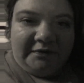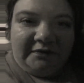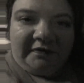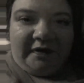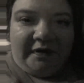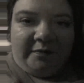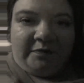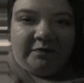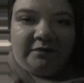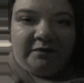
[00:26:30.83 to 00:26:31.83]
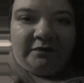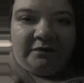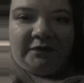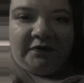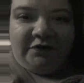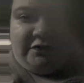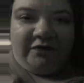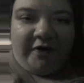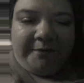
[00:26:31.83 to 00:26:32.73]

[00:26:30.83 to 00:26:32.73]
to them, not too far.